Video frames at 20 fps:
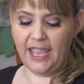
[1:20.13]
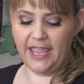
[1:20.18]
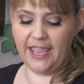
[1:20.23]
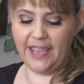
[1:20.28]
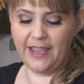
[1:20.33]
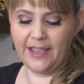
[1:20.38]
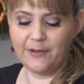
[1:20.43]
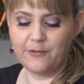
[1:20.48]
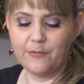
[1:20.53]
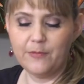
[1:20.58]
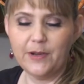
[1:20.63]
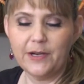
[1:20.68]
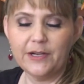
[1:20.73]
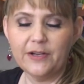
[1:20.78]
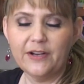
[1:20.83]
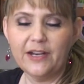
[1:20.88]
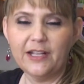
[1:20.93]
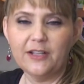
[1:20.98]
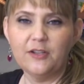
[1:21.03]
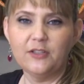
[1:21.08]
and we're
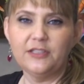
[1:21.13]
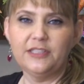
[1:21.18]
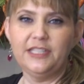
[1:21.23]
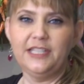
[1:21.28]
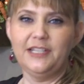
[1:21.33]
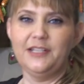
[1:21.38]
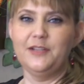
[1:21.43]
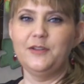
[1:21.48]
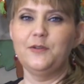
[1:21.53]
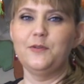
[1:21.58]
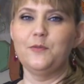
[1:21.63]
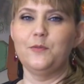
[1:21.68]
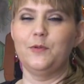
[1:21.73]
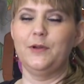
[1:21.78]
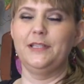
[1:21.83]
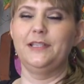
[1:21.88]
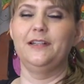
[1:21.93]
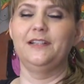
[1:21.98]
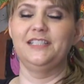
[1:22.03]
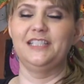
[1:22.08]
gonna continue
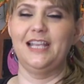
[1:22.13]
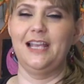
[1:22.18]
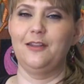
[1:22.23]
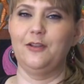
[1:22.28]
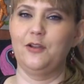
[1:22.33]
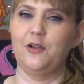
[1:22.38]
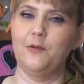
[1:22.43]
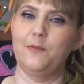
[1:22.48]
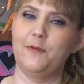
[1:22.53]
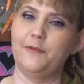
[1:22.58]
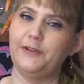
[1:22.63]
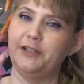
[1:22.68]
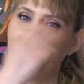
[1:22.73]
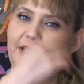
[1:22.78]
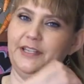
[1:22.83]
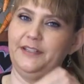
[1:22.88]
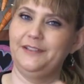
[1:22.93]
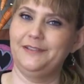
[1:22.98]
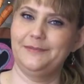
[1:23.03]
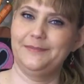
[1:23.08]
with our jello. Come over
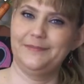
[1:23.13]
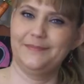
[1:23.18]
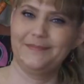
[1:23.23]
here.